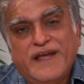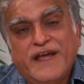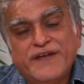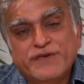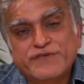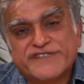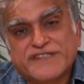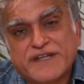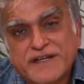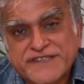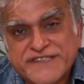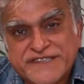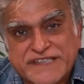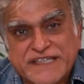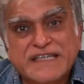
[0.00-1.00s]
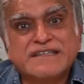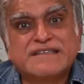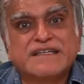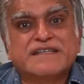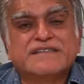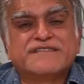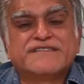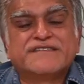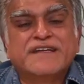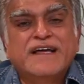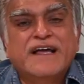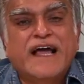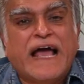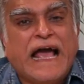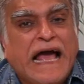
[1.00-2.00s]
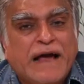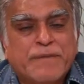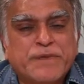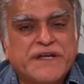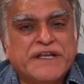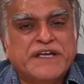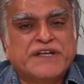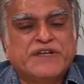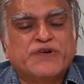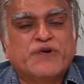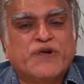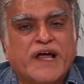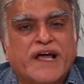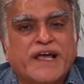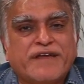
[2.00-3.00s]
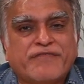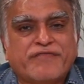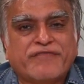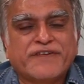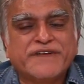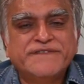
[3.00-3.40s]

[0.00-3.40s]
and you start seeing things happening in your life.